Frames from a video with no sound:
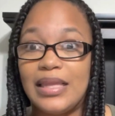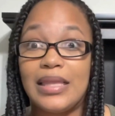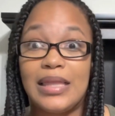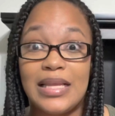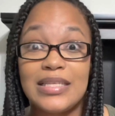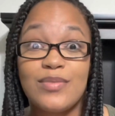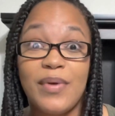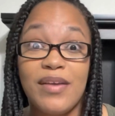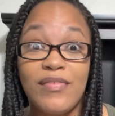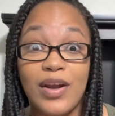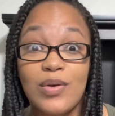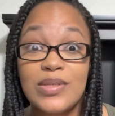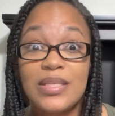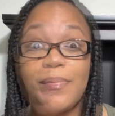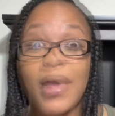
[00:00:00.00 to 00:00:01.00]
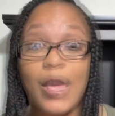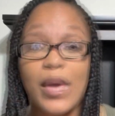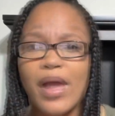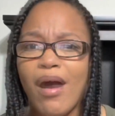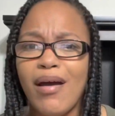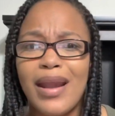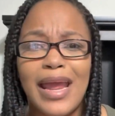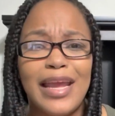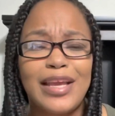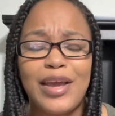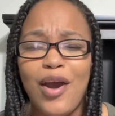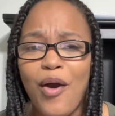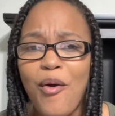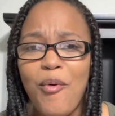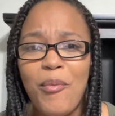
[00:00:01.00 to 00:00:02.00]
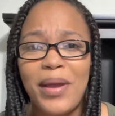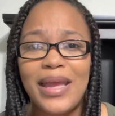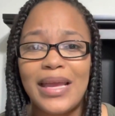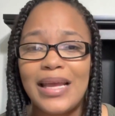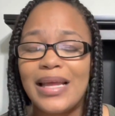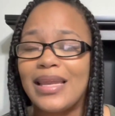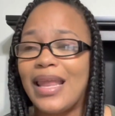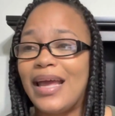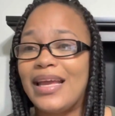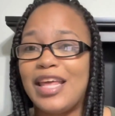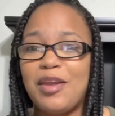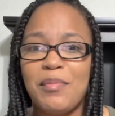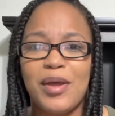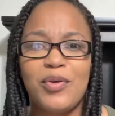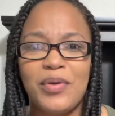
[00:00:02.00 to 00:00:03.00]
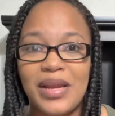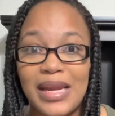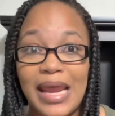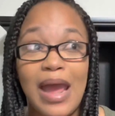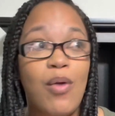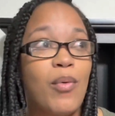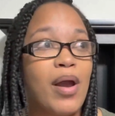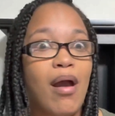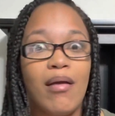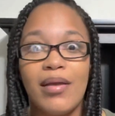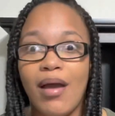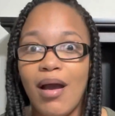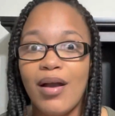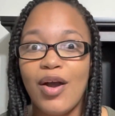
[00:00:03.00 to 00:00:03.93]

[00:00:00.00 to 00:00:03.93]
Let's wait for those to pass. Are they going? Like in the middle of the day, where are y'all